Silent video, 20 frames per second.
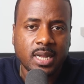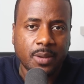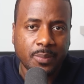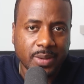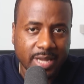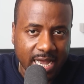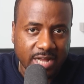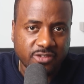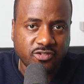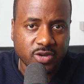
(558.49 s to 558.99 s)

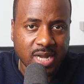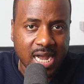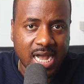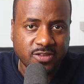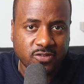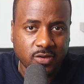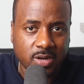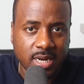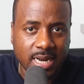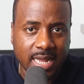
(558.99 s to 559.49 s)
And we catch you
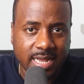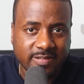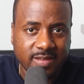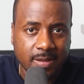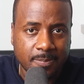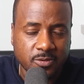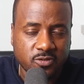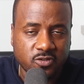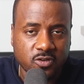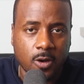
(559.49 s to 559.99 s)
guys on the next
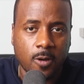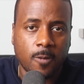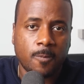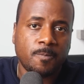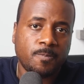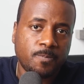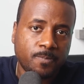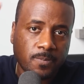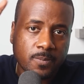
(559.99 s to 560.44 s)
episode.